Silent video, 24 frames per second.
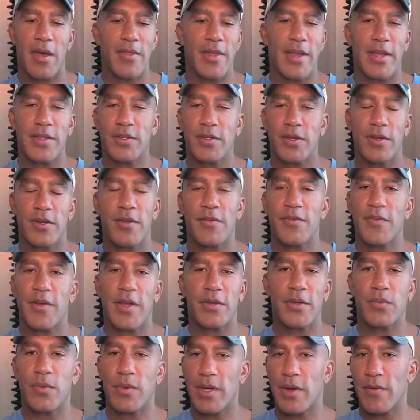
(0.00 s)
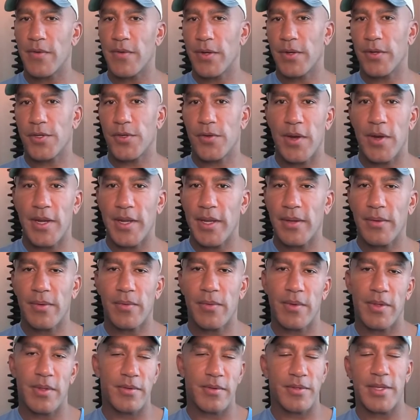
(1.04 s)
how that's going to affect whatever you're trading,
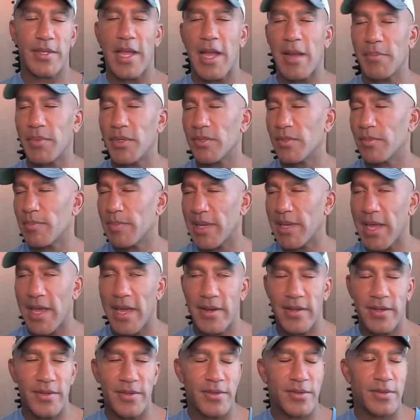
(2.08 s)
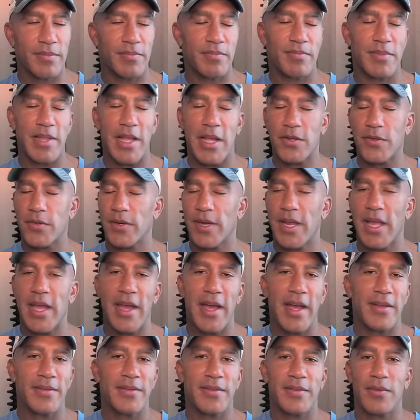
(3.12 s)
whether it's apples, bananas, natural
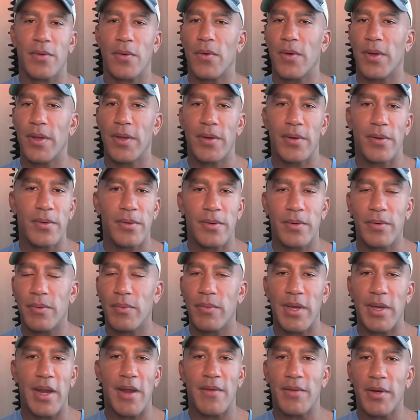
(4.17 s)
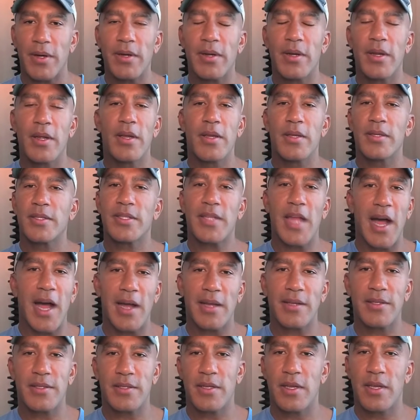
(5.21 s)
gas, oil, whatever,
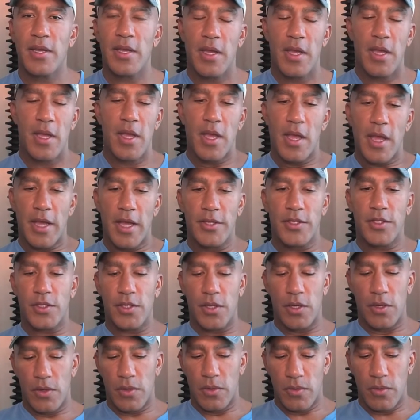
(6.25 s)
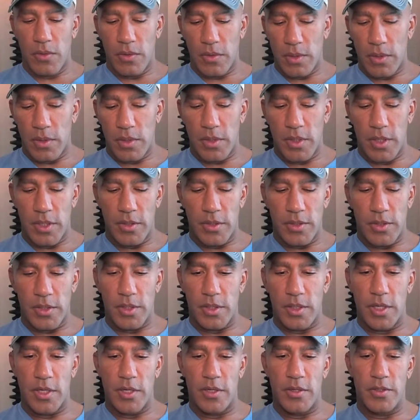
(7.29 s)
stocks. And so
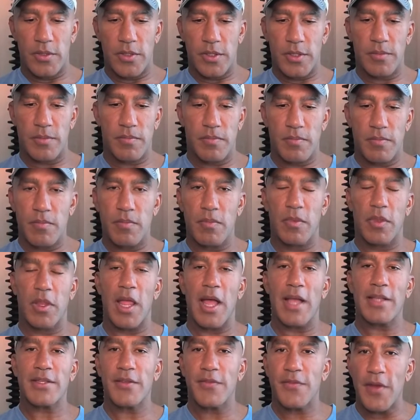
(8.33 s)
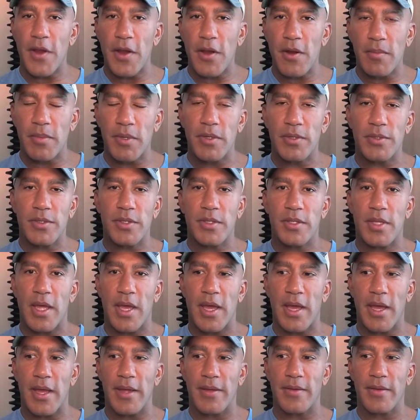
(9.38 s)
there's, there's lots of variables
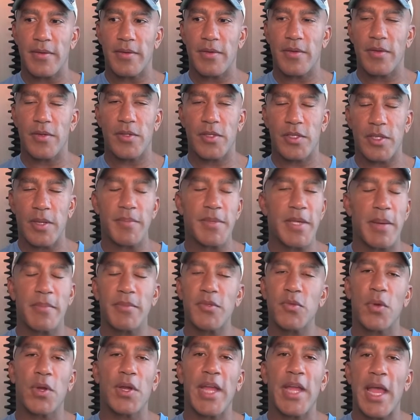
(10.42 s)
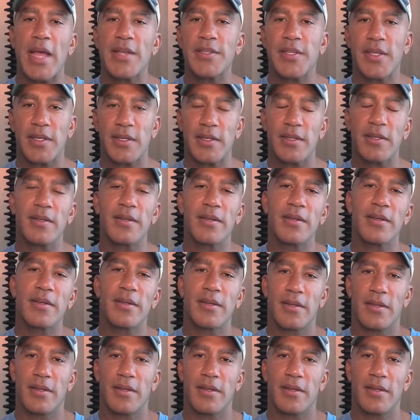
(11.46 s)
that sometimes we're guessing